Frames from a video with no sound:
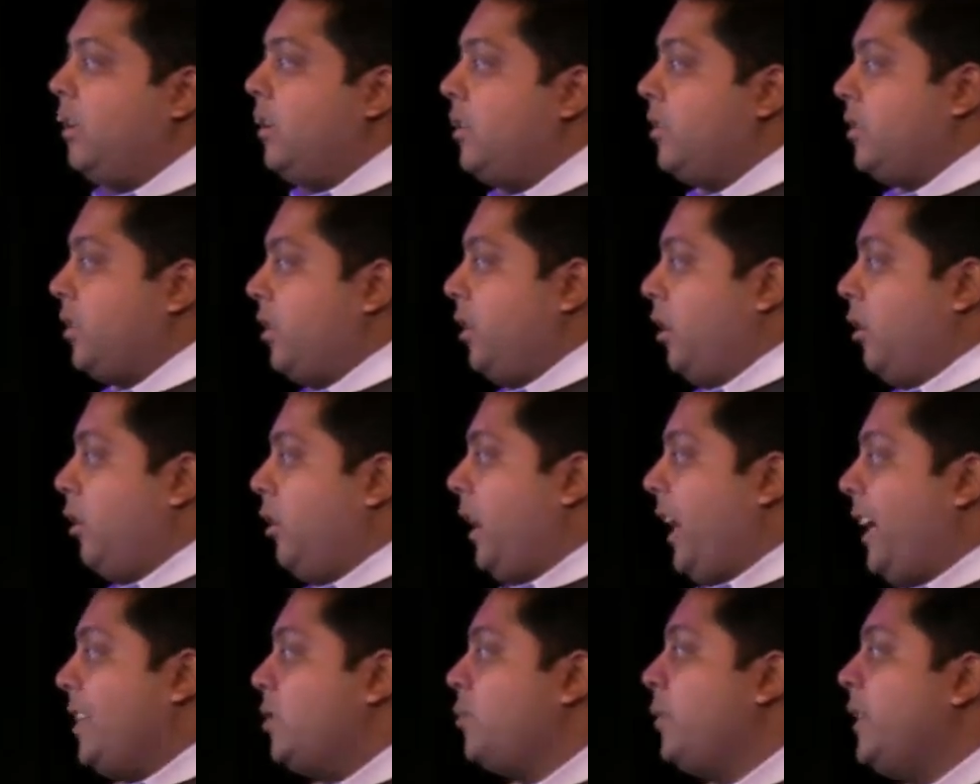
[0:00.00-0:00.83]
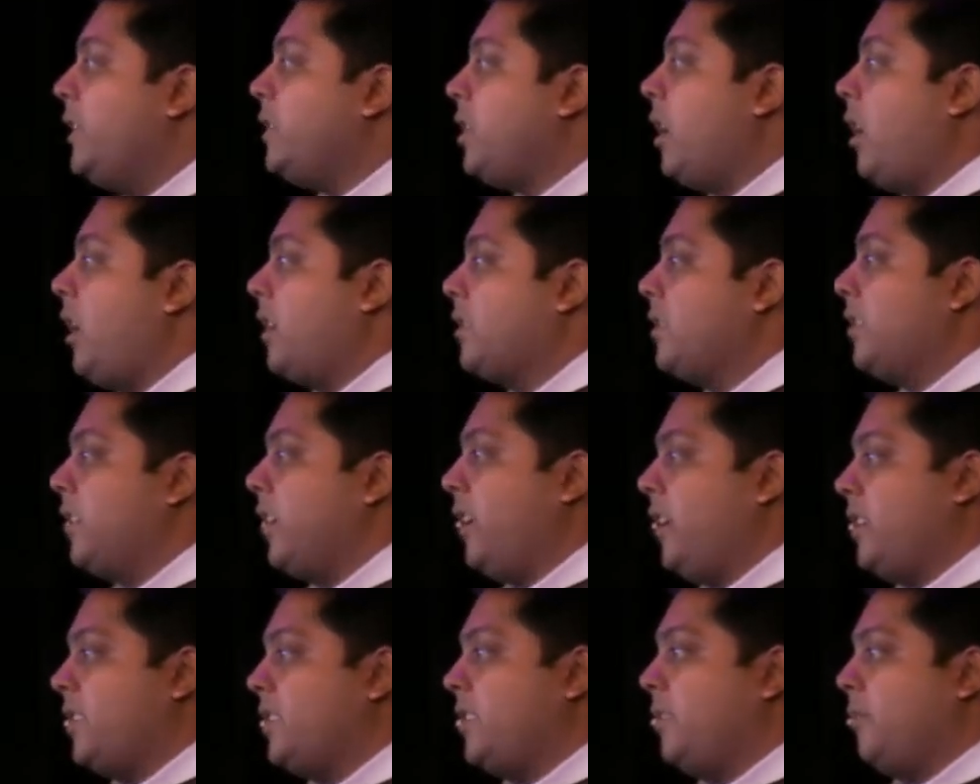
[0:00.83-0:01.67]
So as we talk to
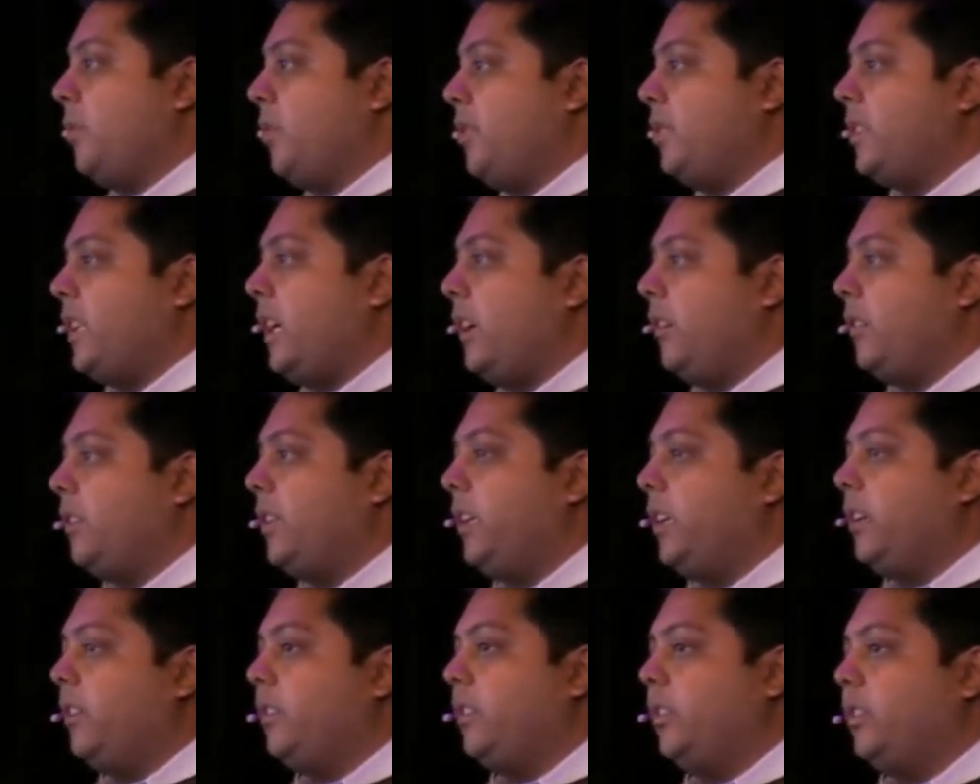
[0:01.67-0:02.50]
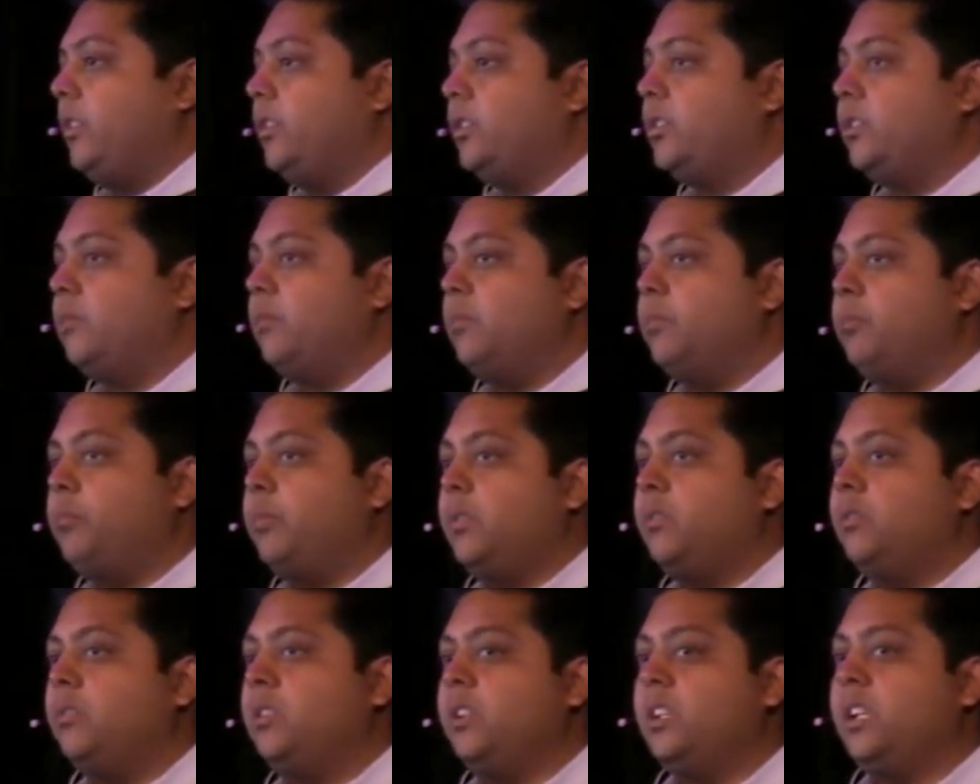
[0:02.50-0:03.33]
customers out there,
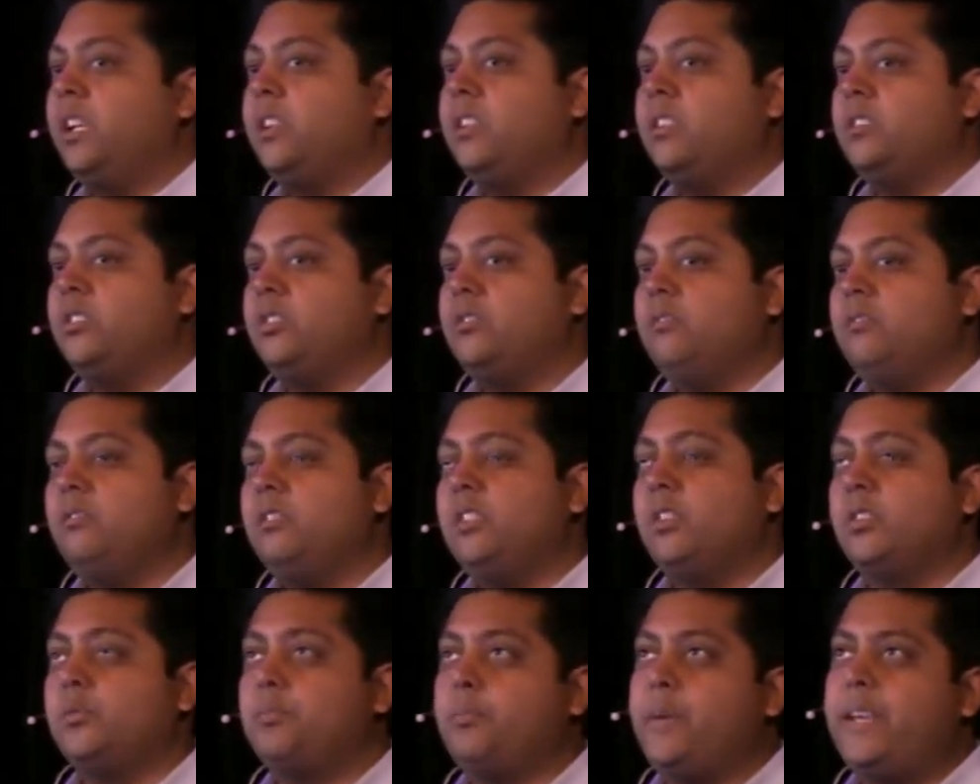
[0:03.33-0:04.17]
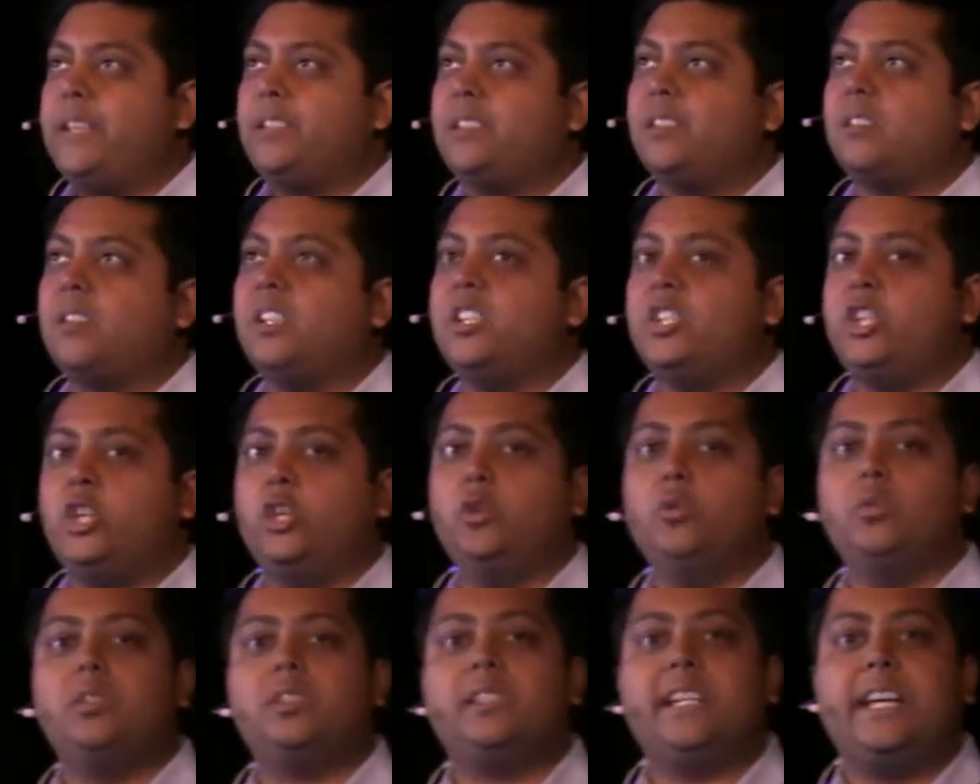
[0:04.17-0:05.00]
there's basically
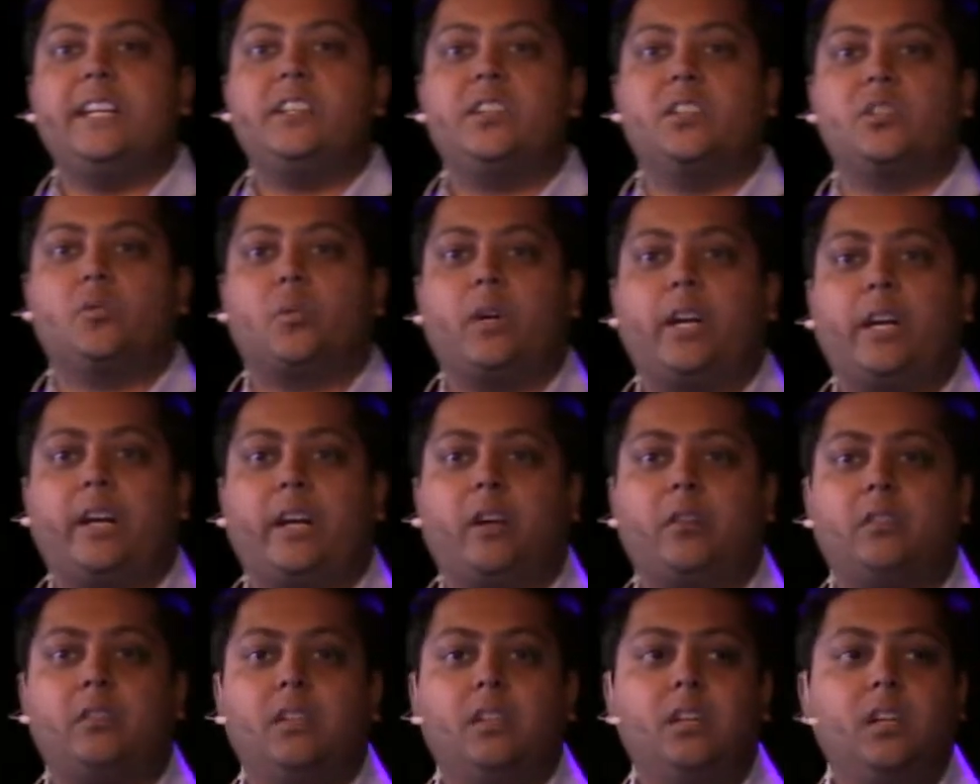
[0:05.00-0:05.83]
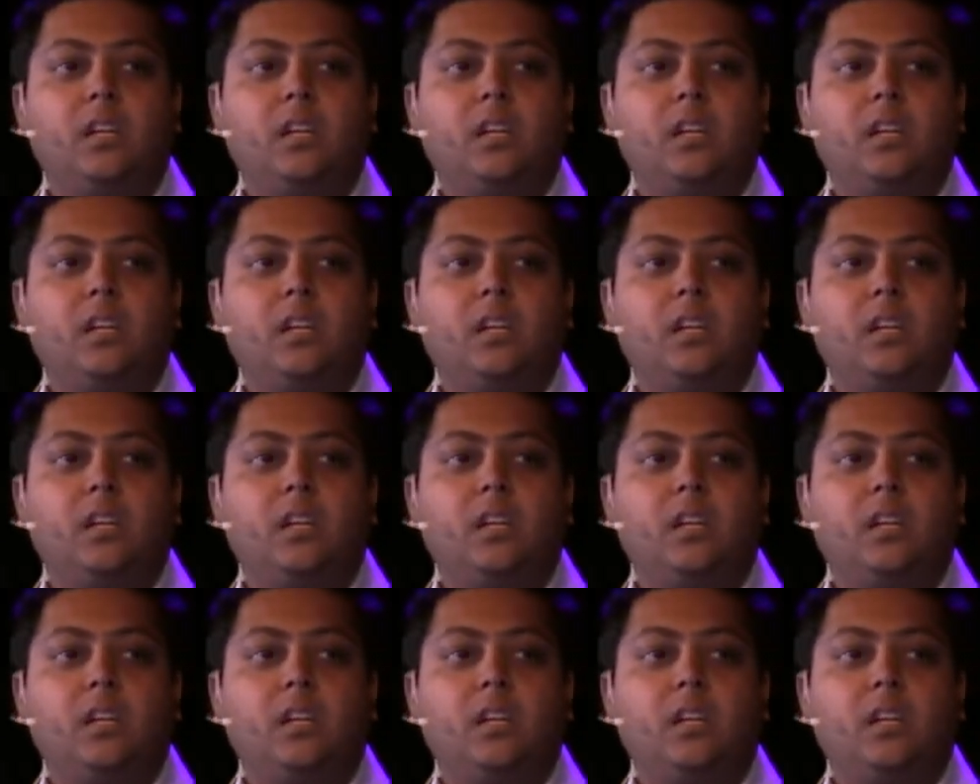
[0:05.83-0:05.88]
2 stages right now.